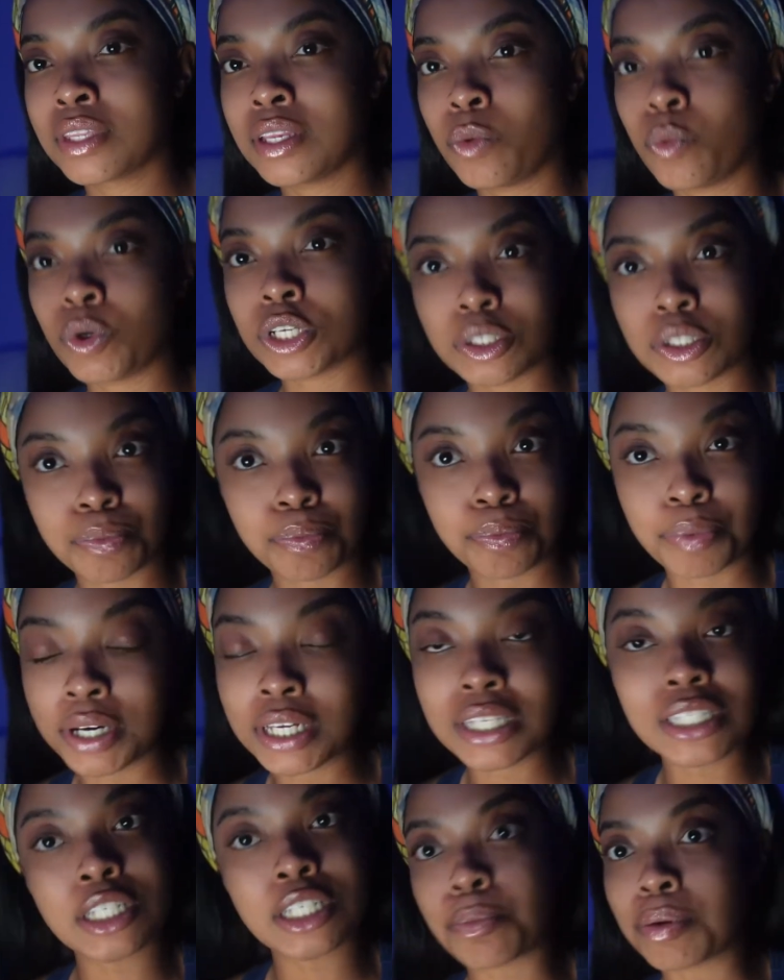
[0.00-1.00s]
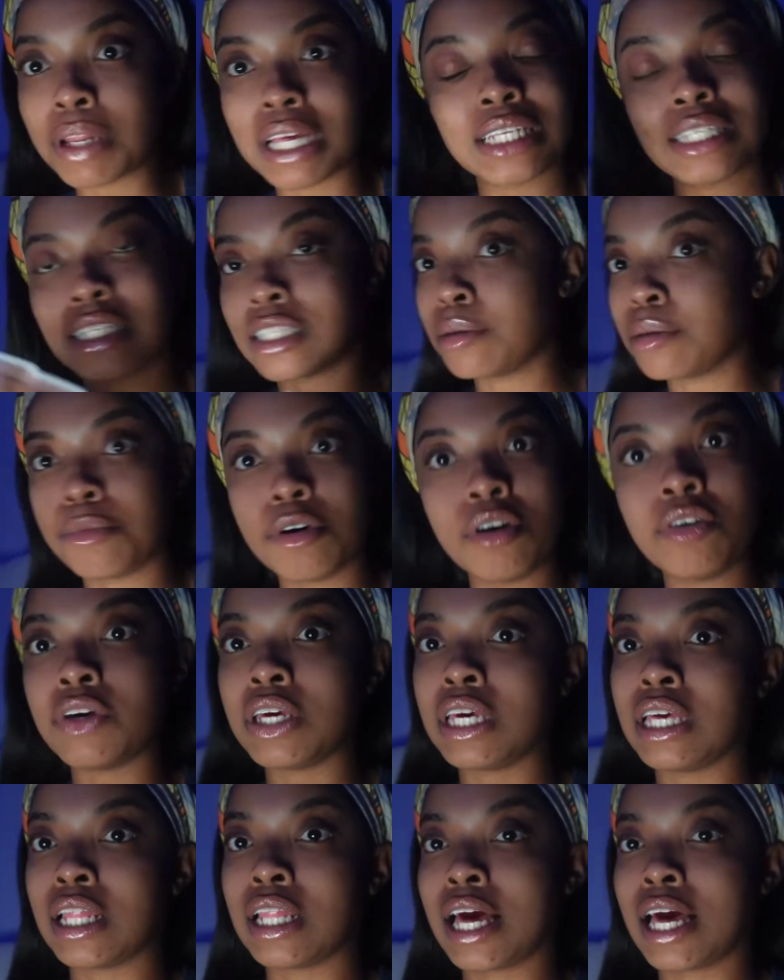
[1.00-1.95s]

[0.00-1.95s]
was put into place in the movie,